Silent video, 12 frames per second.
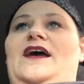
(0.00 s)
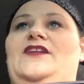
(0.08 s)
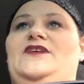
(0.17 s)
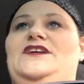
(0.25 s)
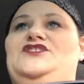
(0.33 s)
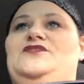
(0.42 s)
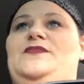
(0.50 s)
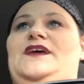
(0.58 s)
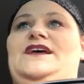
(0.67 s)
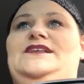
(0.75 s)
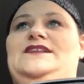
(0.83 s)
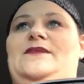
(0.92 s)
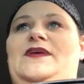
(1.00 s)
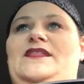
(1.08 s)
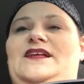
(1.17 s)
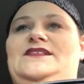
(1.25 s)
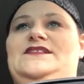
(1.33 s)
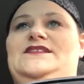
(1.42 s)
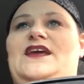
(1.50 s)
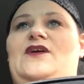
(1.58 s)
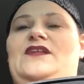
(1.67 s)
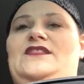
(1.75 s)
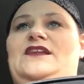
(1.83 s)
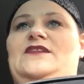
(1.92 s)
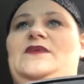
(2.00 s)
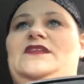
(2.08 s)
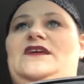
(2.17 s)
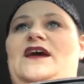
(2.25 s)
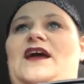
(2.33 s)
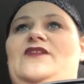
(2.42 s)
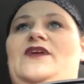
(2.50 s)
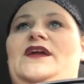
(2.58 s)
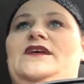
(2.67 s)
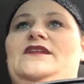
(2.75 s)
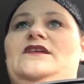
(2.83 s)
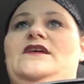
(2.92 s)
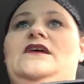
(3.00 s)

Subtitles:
hydration because, I mean, that's a scary thing to be dehydrated.